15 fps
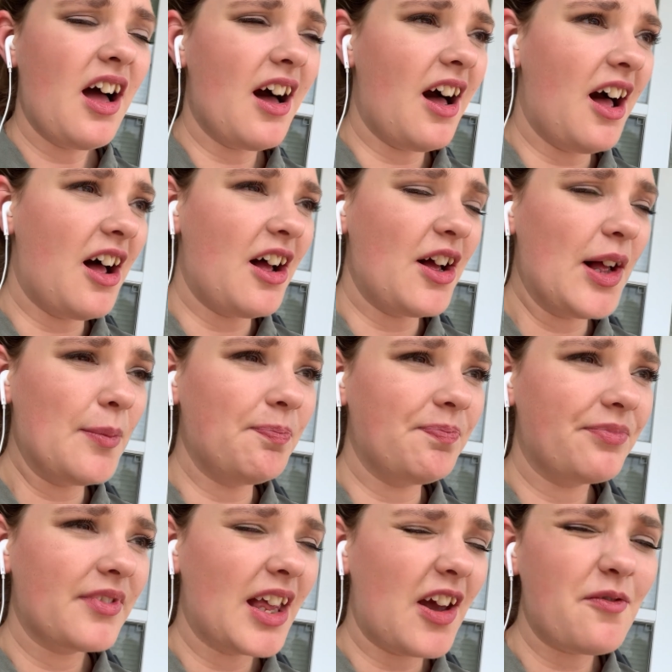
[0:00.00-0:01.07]

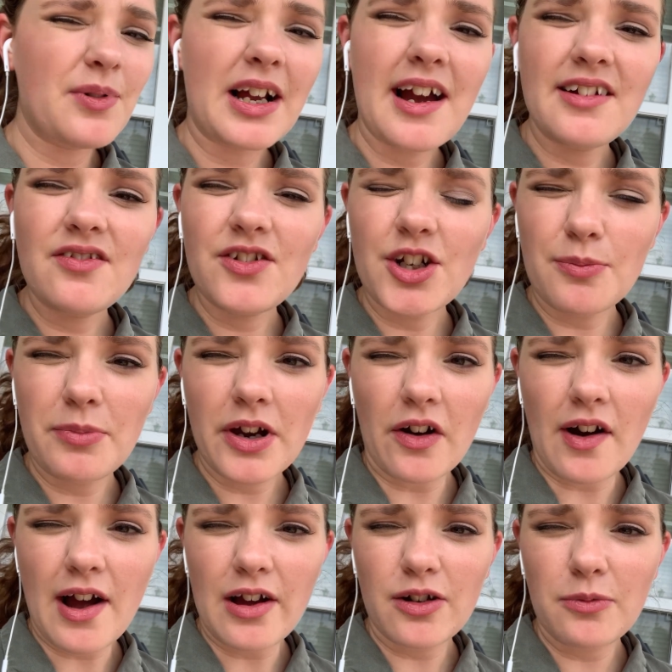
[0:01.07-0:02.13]
I've been kind of jumping
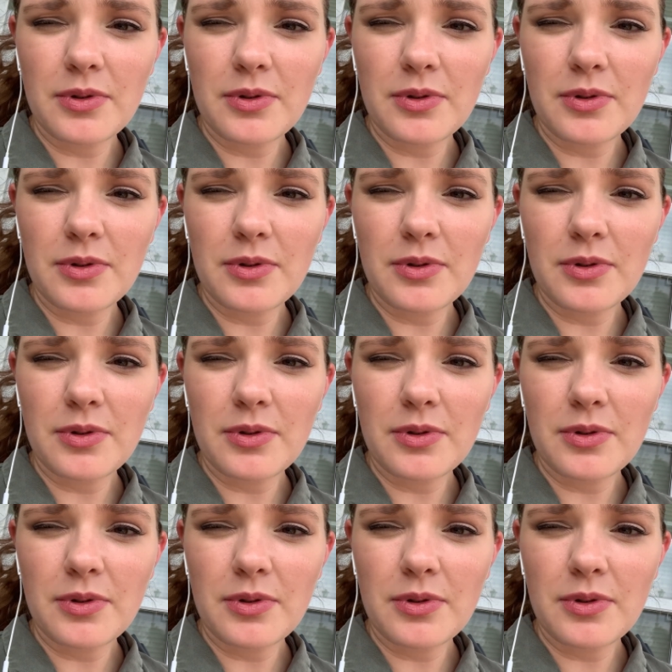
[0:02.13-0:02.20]
around